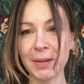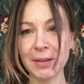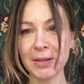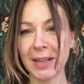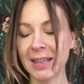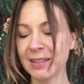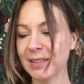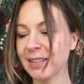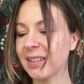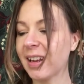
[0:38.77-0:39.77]
do that,
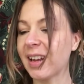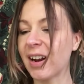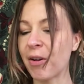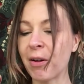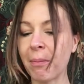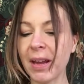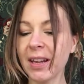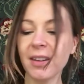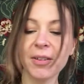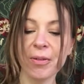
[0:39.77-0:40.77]
and I'll make
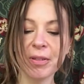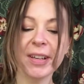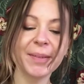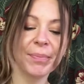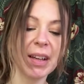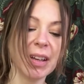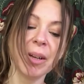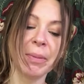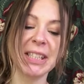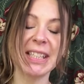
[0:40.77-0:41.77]
it look awesome.
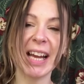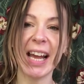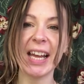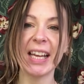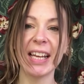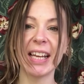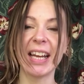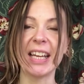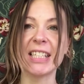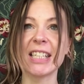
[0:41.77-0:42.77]
But today
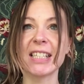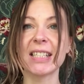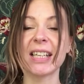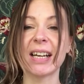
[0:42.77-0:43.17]
it's just